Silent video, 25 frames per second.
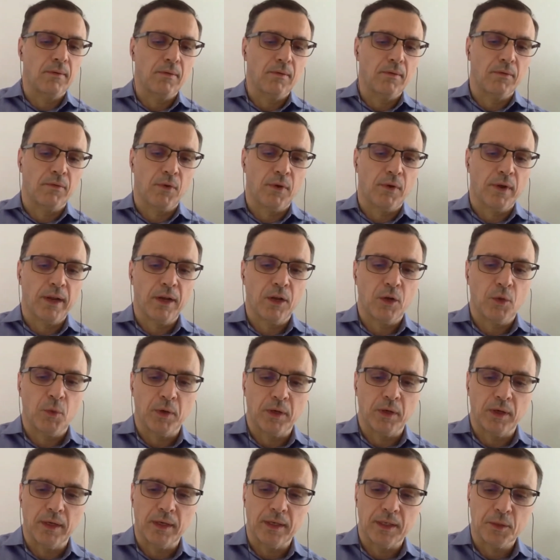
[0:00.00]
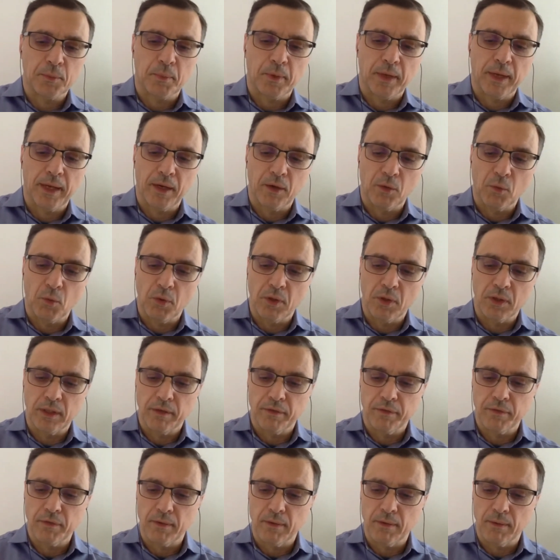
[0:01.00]
very eloquently explain all the
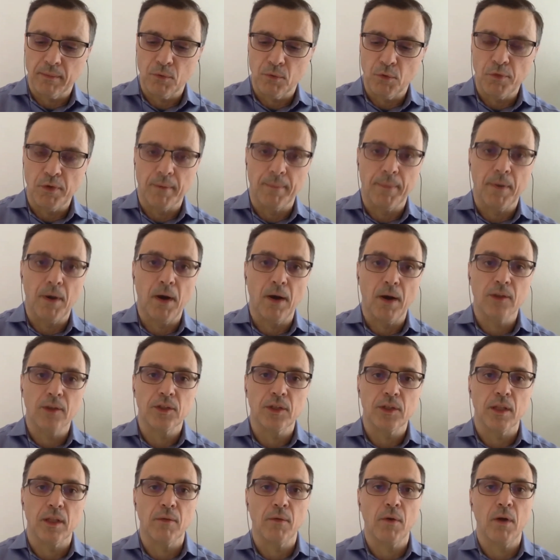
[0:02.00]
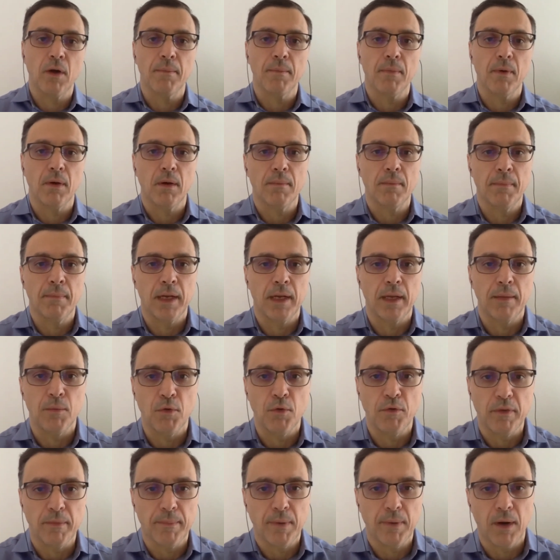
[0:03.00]
different moving parts, and there are many
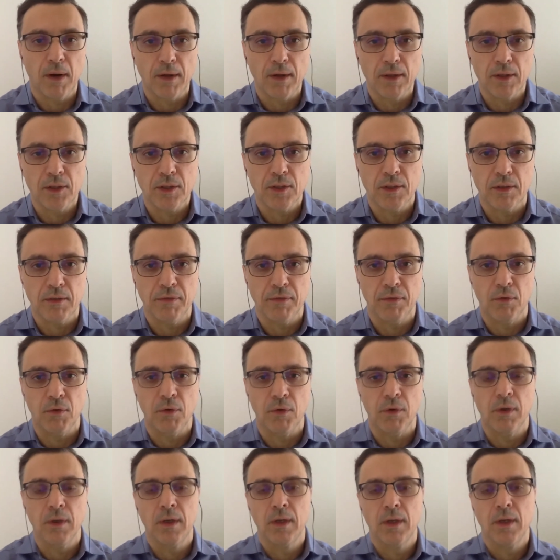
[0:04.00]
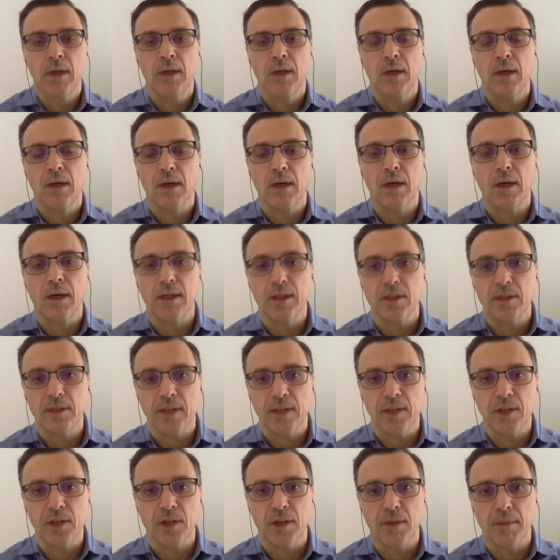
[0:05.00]
moving parts for early
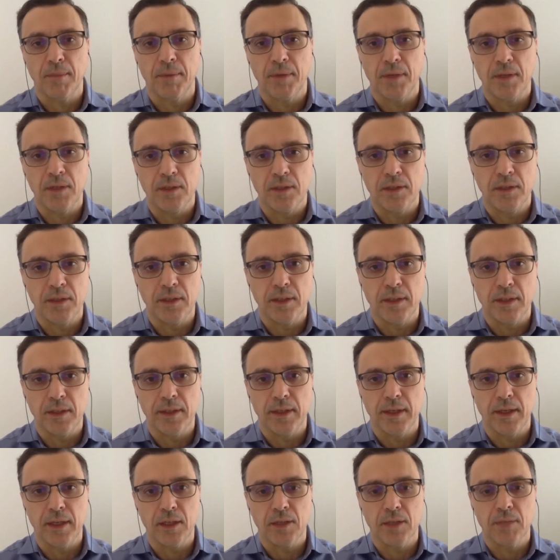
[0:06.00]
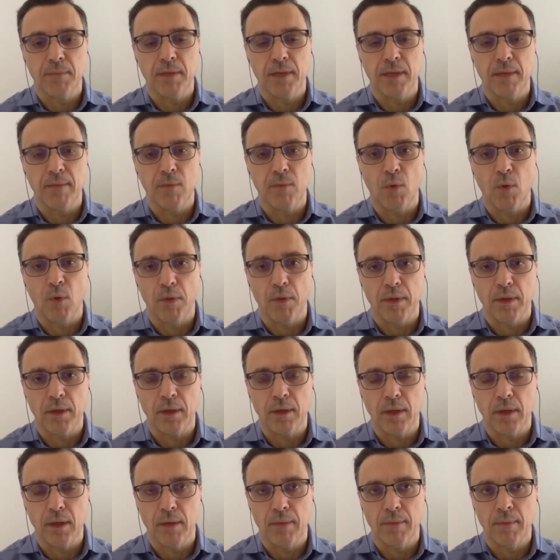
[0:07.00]
stage companies in DTX, many more
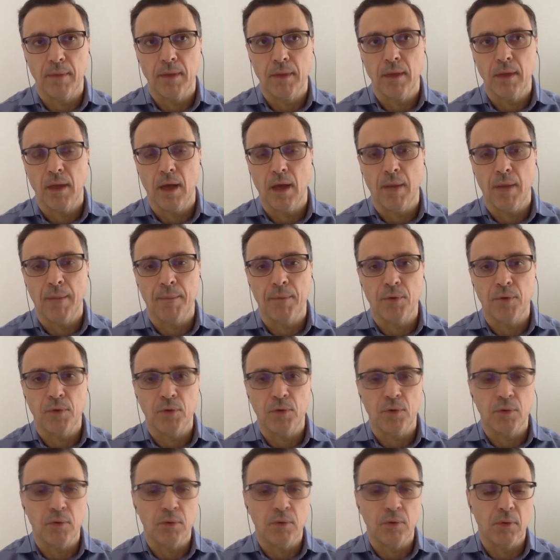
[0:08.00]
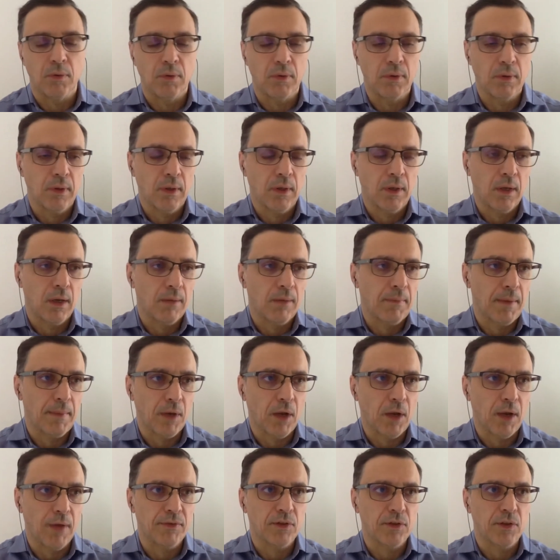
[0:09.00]
than a pure maybe
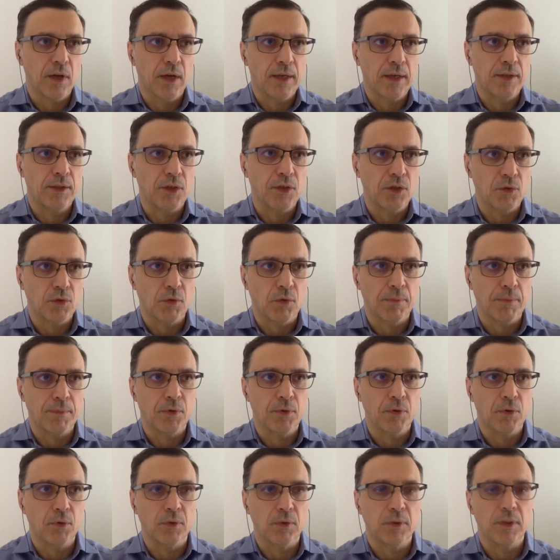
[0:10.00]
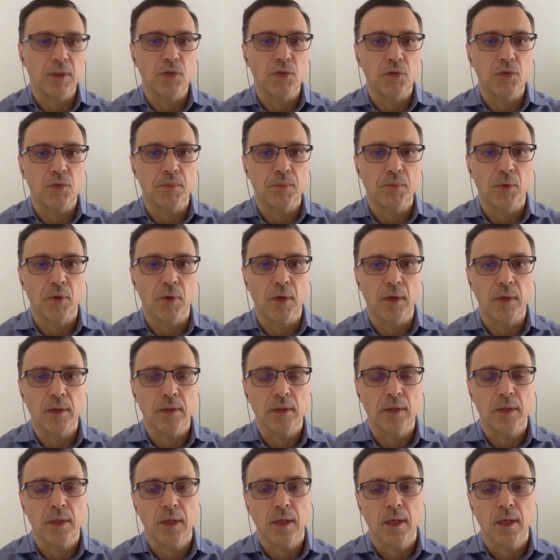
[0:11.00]
life sciences or a pure digital product.